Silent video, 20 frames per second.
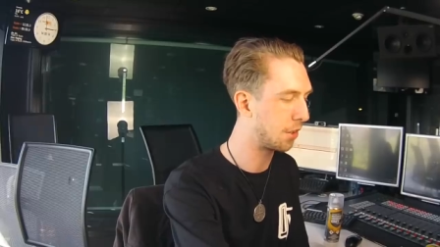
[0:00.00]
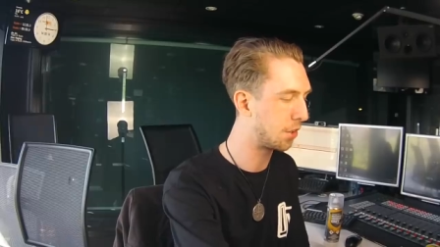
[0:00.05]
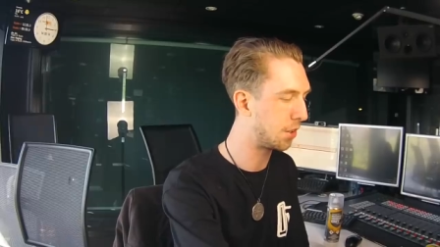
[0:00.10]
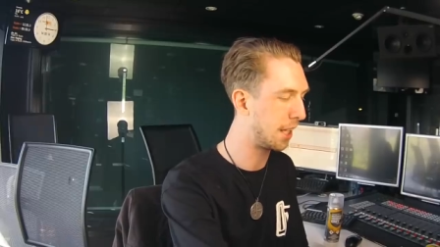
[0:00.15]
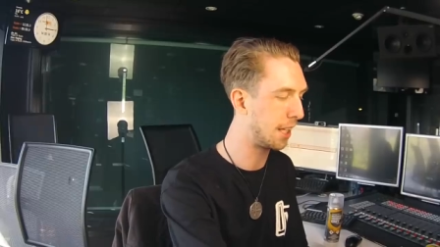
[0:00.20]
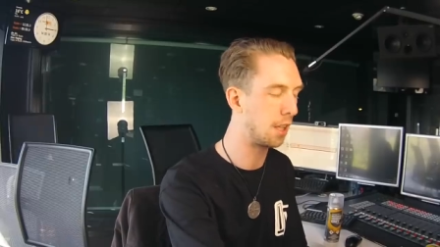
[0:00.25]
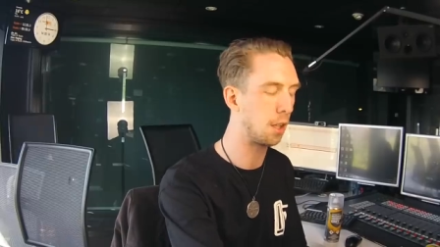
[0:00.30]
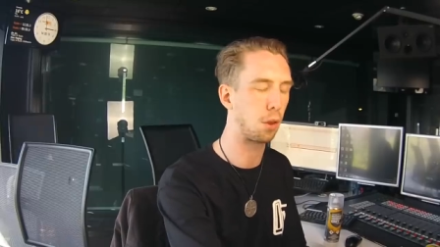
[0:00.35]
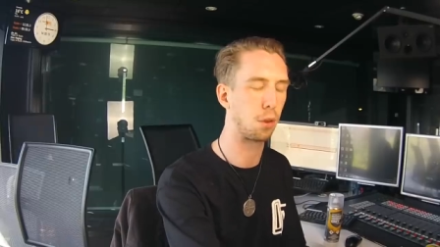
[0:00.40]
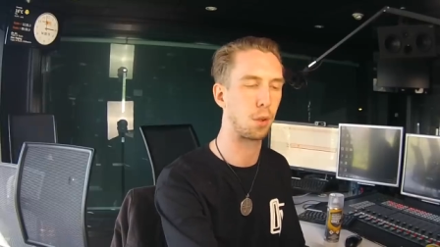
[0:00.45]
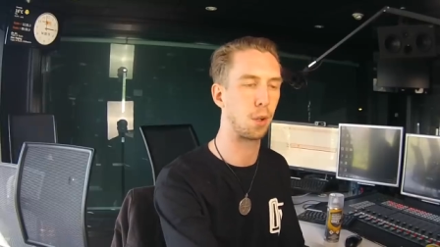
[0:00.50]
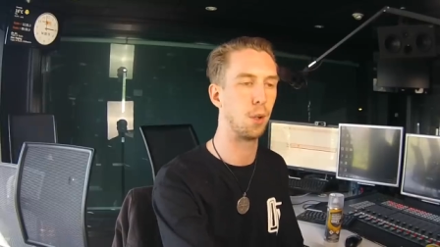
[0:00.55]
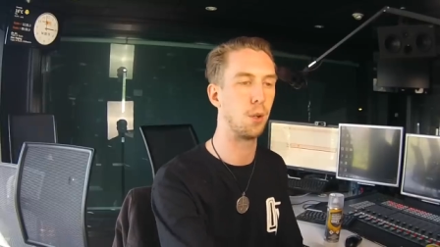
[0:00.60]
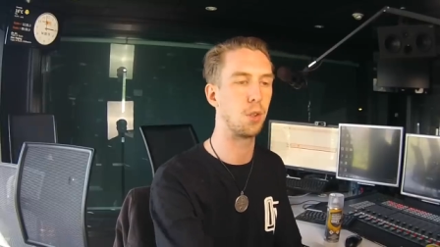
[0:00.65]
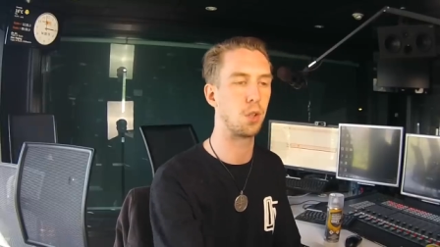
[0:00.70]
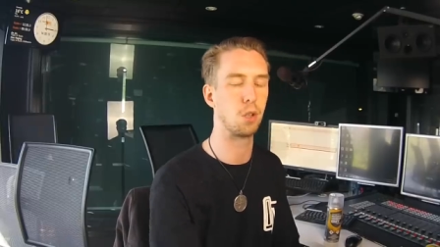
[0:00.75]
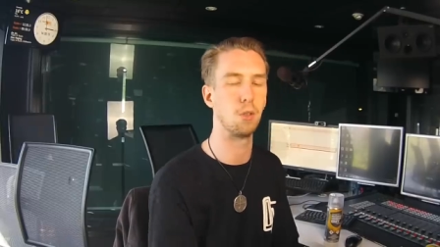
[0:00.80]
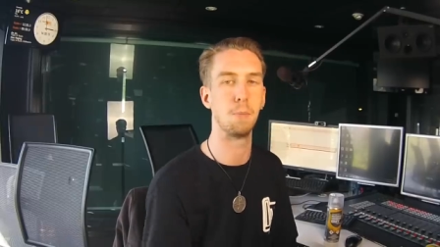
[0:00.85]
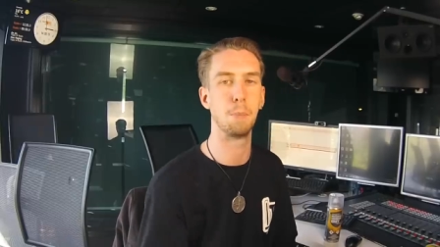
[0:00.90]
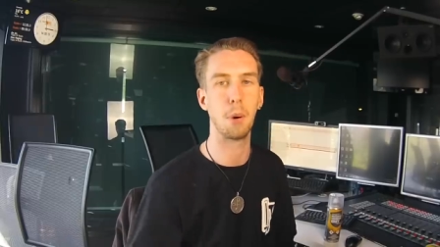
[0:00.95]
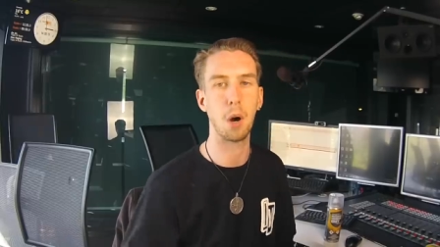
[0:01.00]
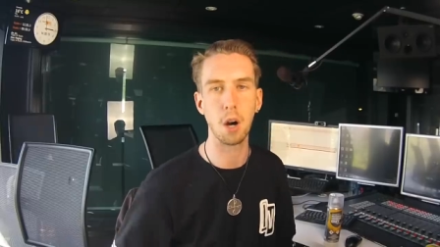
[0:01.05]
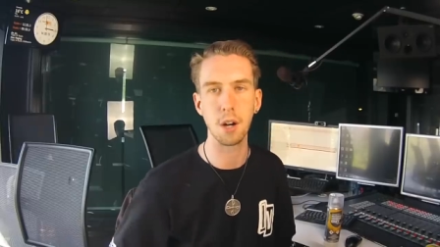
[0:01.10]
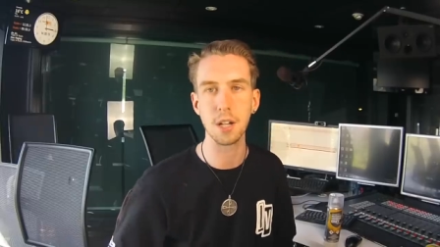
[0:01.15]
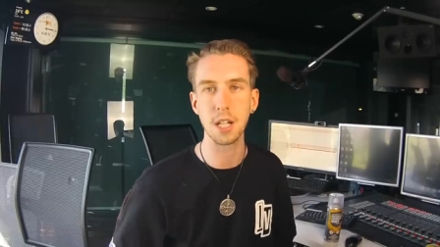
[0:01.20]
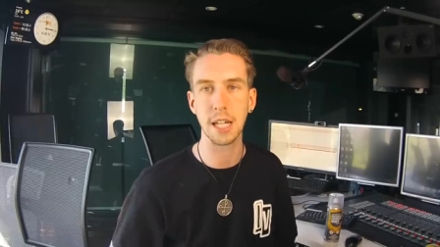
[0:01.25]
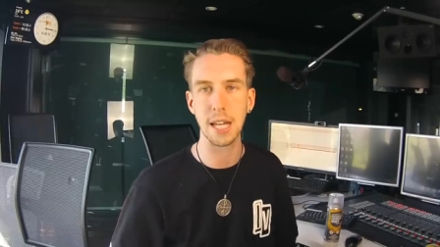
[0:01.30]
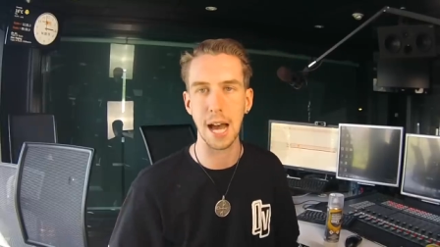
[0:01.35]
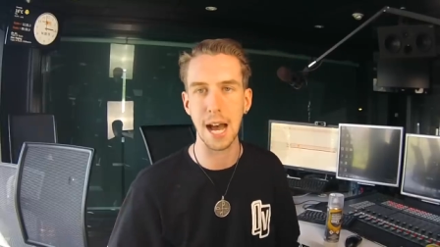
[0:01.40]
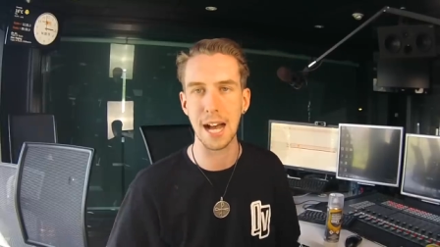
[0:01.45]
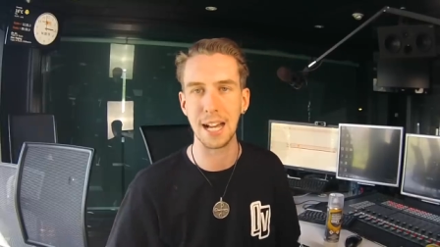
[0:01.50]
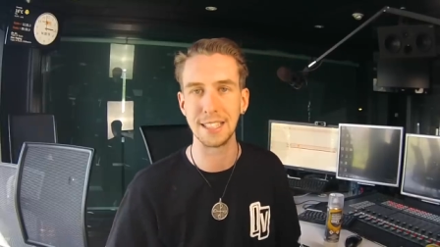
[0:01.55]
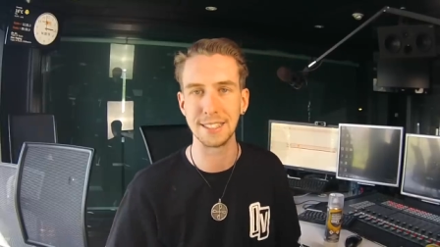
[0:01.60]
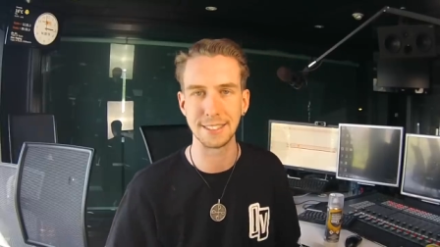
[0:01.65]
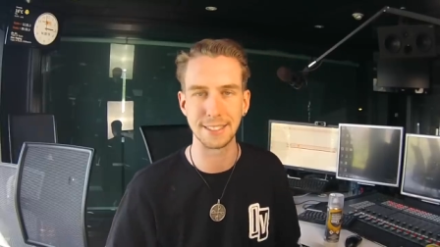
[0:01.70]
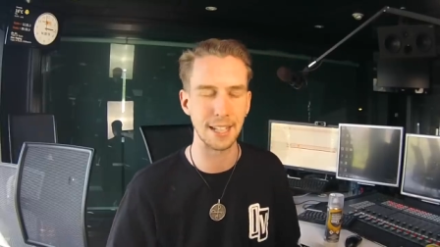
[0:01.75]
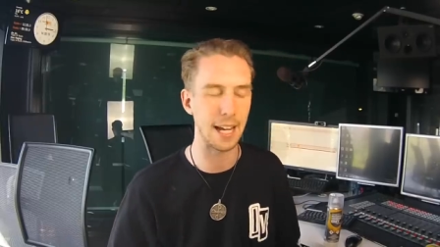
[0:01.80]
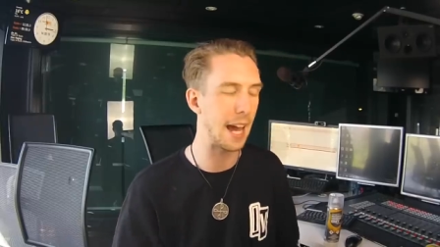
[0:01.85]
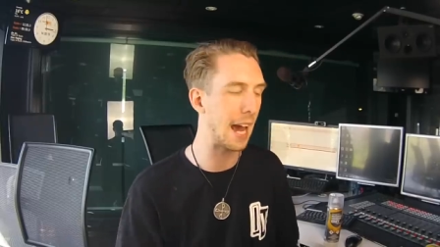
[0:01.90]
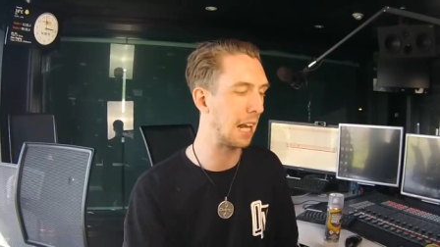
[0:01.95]
send it through to
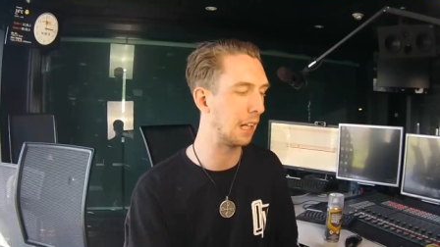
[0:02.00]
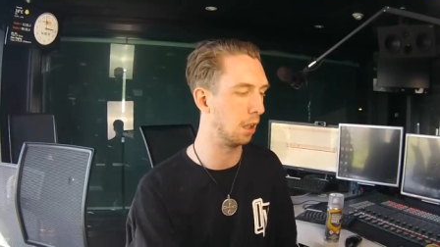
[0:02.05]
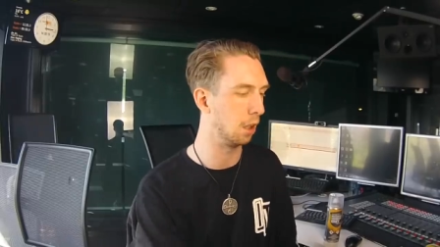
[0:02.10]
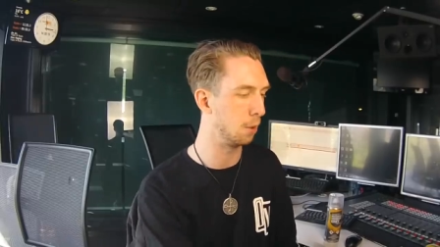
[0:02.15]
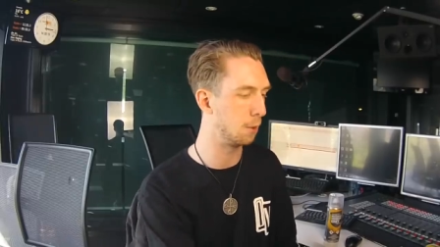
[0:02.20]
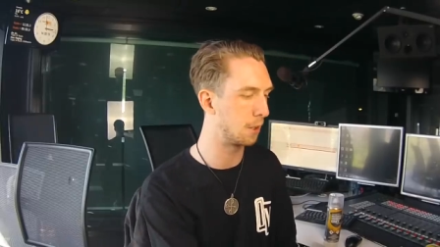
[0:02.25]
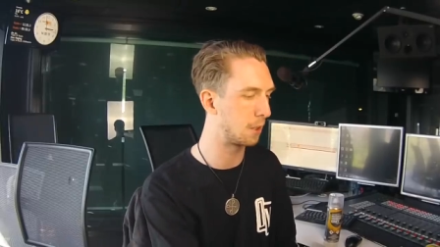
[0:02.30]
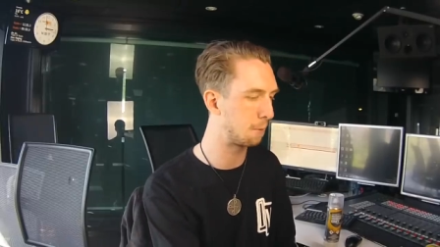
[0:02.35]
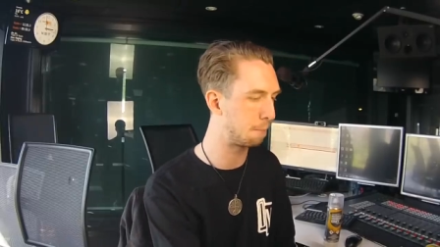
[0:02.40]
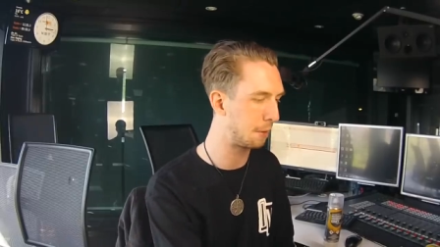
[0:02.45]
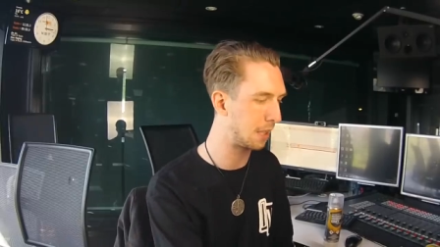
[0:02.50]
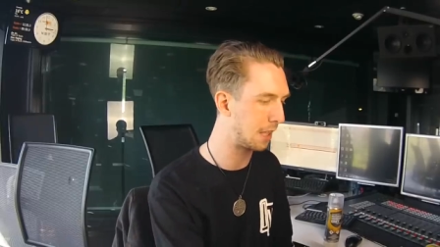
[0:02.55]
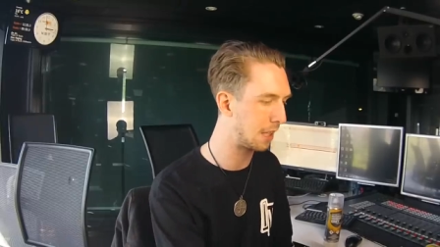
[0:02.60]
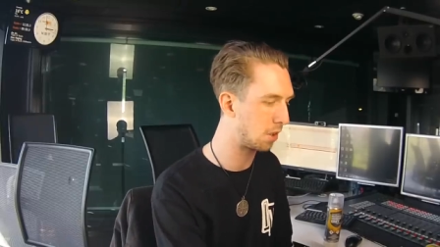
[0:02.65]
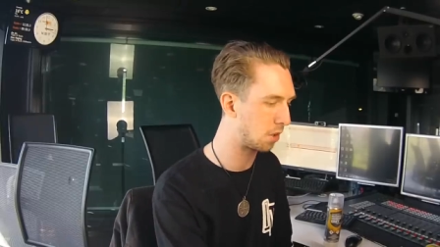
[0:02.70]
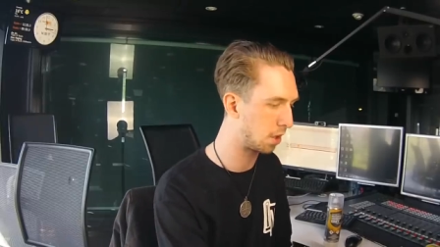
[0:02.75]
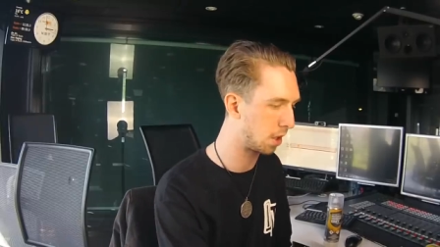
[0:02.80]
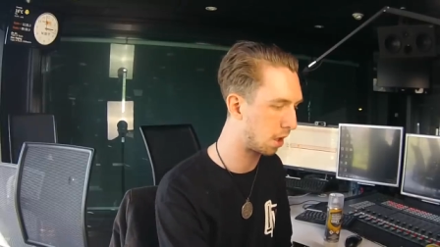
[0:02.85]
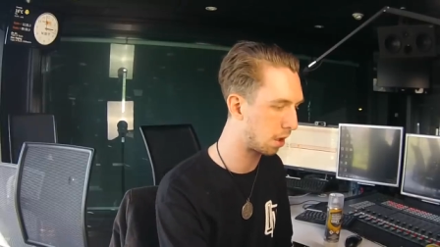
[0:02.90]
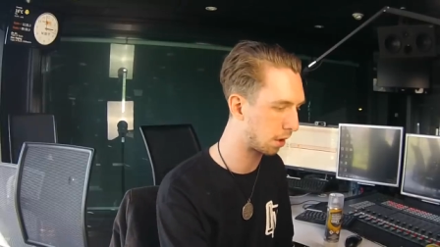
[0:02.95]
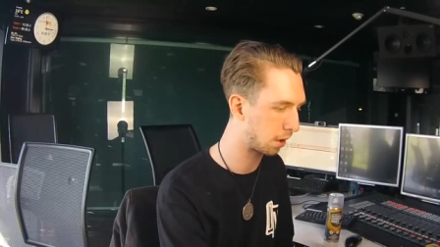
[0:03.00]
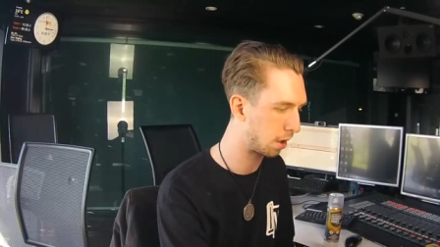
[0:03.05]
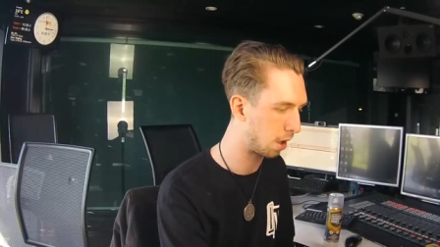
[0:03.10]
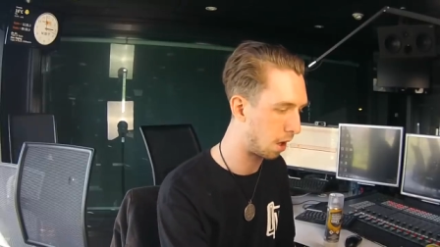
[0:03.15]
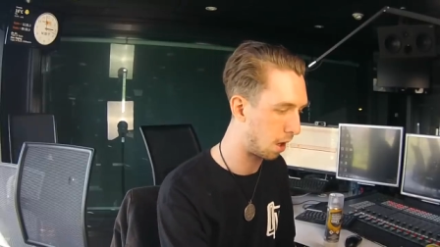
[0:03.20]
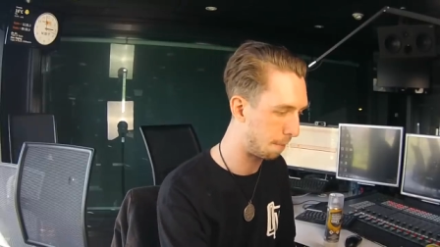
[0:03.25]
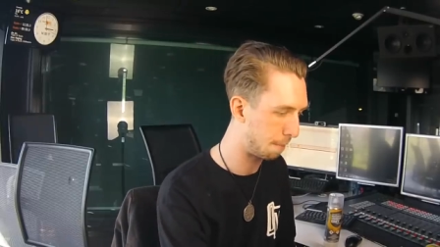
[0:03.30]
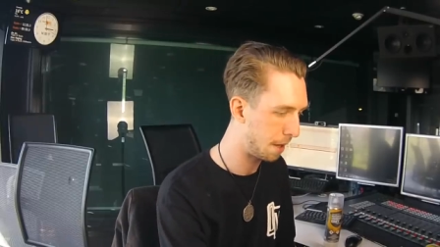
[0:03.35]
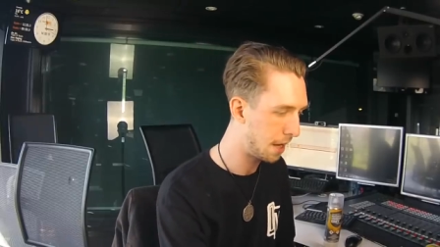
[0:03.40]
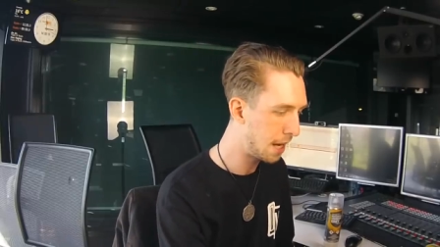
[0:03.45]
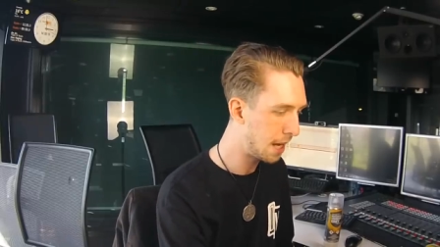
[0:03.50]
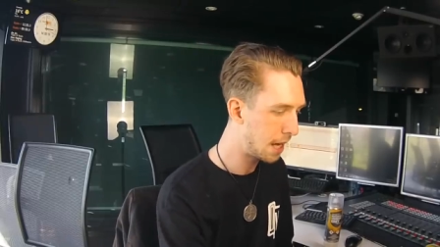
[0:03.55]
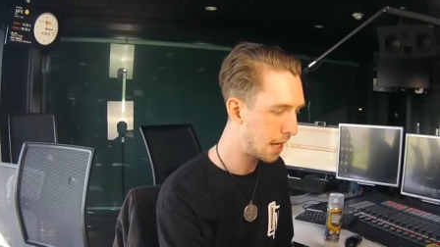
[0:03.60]
podcast at LewisSpears.com.